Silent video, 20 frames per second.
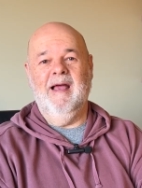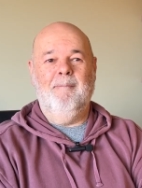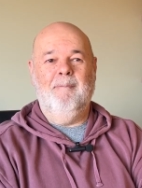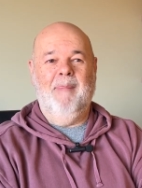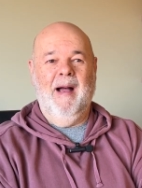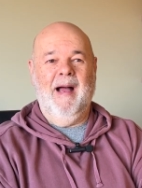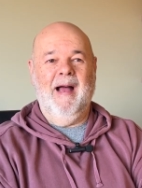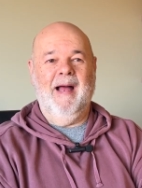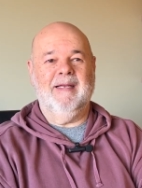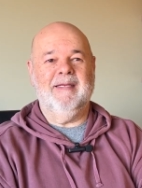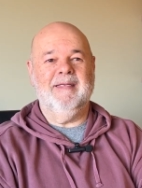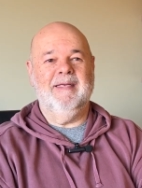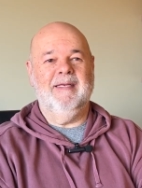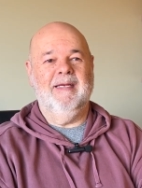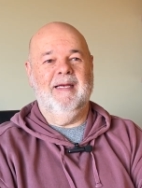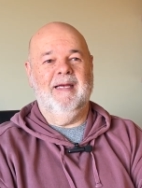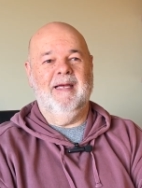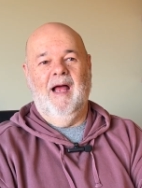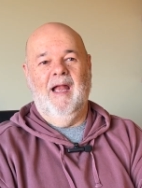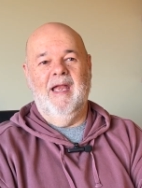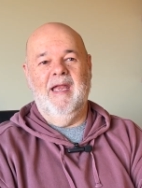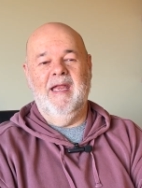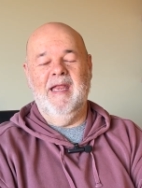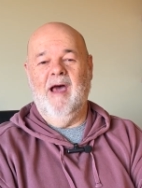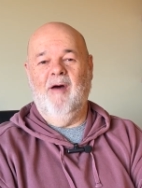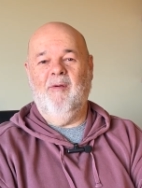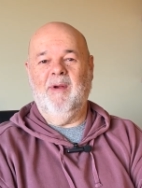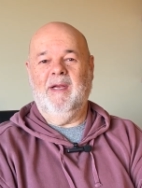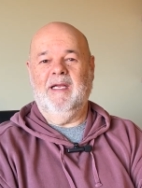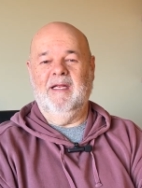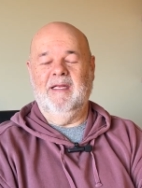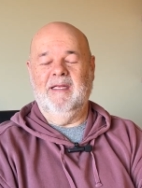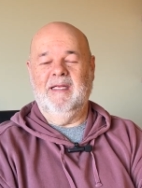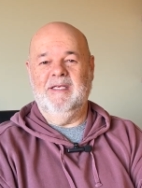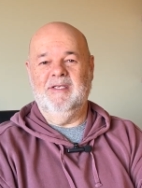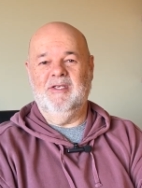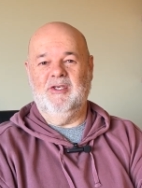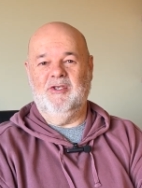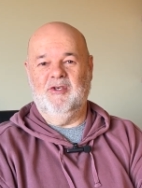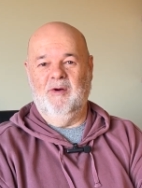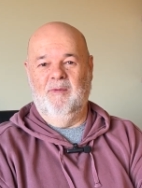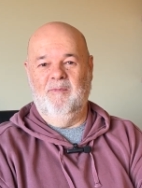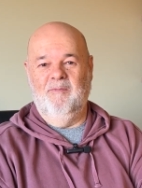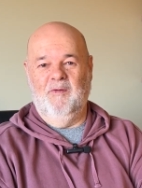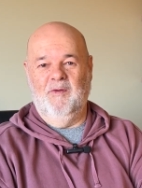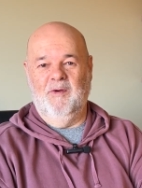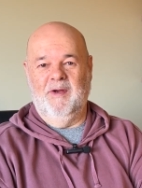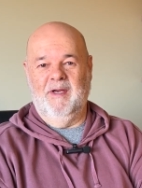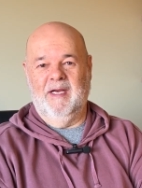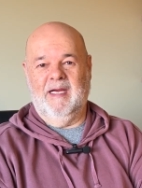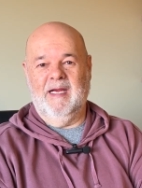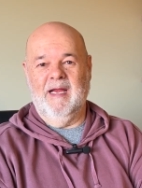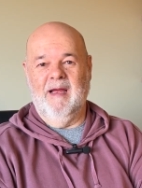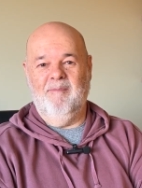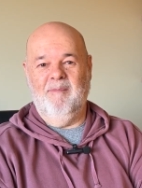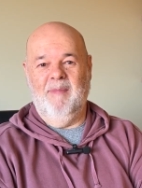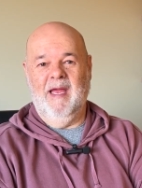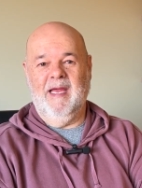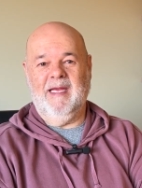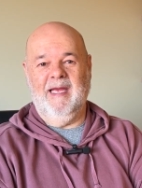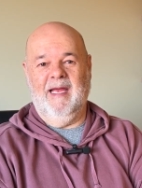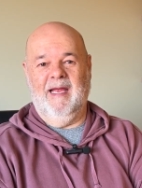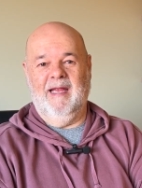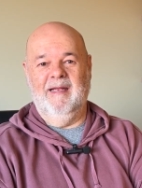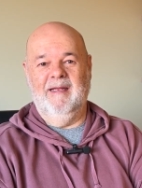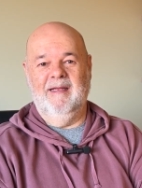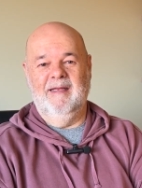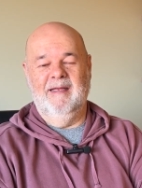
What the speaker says: but knowing that there's a job for you to come back at.